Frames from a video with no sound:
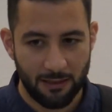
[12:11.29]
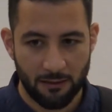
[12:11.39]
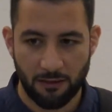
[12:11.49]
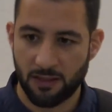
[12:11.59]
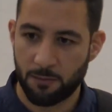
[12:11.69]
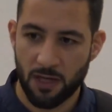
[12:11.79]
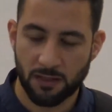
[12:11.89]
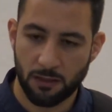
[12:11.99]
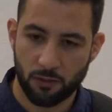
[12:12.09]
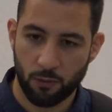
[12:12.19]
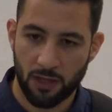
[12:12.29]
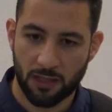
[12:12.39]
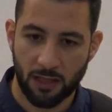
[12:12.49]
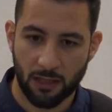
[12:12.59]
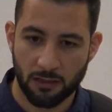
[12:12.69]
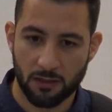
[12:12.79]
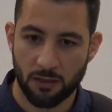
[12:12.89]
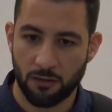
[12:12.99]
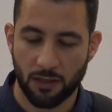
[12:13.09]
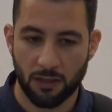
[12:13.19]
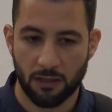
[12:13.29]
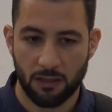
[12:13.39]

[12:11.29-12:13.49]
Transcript: that this person is working, is doing